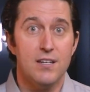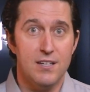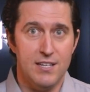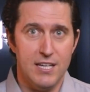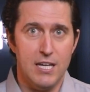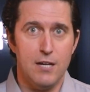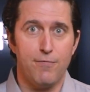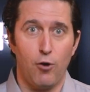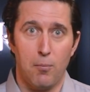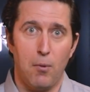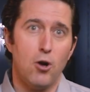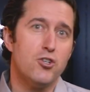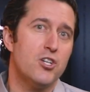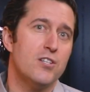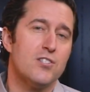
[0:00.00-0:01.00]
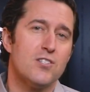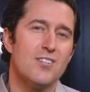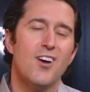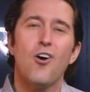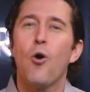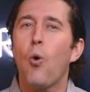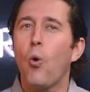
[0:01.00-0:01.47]
D for merchants,
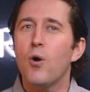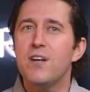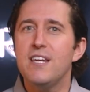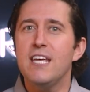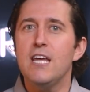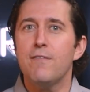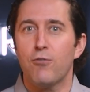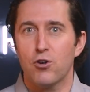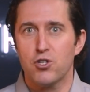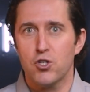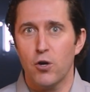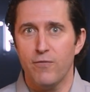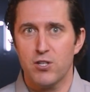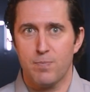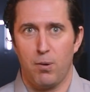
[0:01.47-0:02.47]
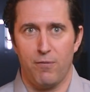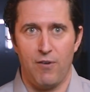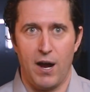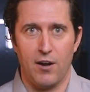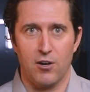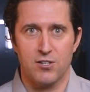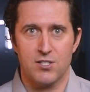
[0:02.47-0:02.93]
or D for service
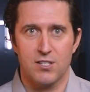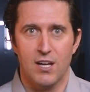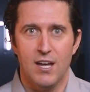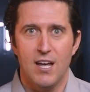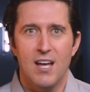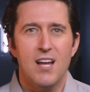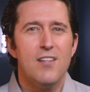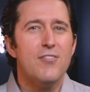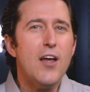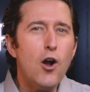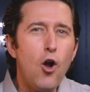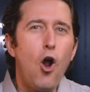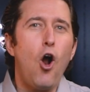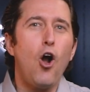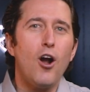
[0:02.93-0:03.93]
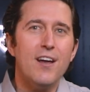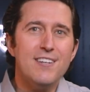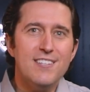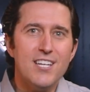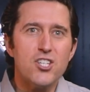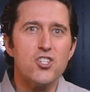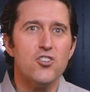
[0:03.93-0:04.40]
providers, there are
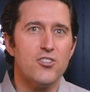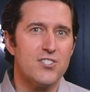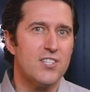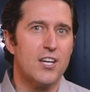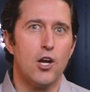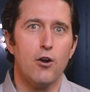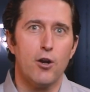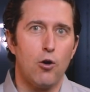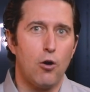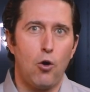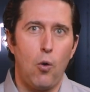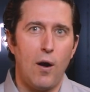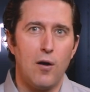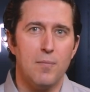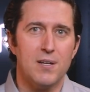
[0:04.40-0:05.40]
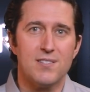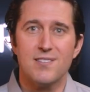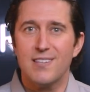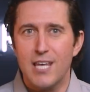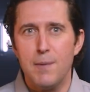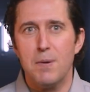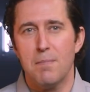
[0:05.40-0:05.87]
additional security requirements to
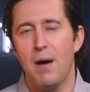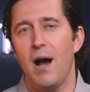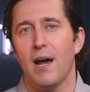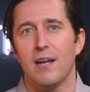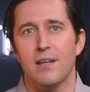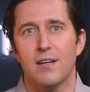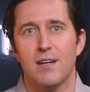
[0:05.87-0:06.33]
keep in mind.